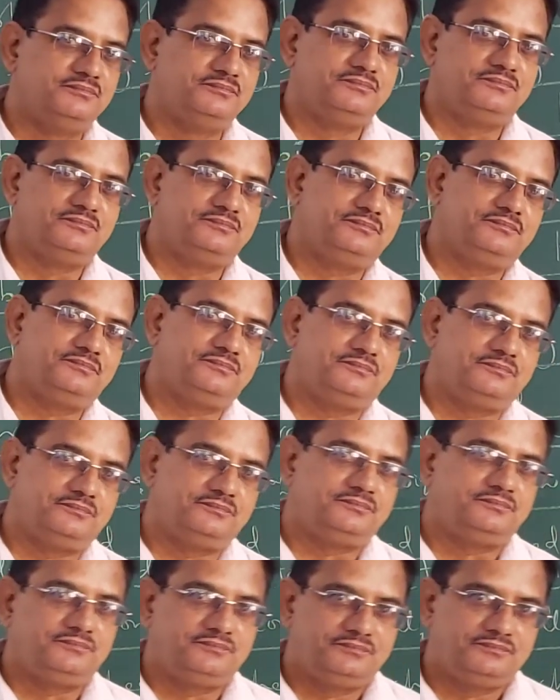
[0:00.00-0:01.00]

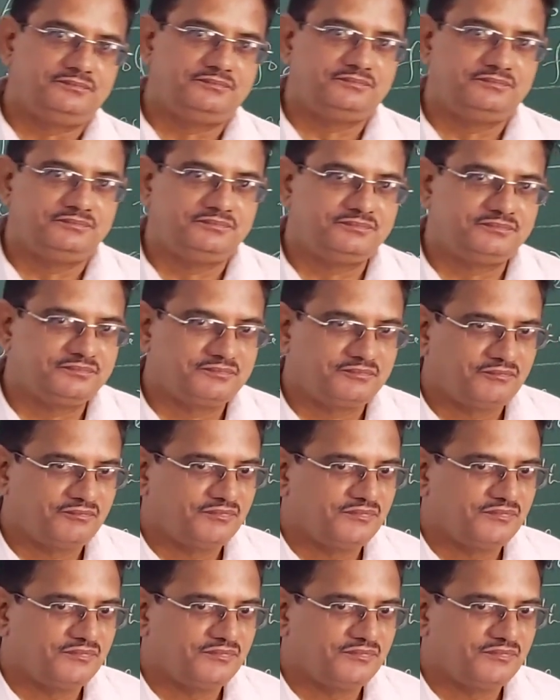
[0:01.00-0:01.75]
(silence)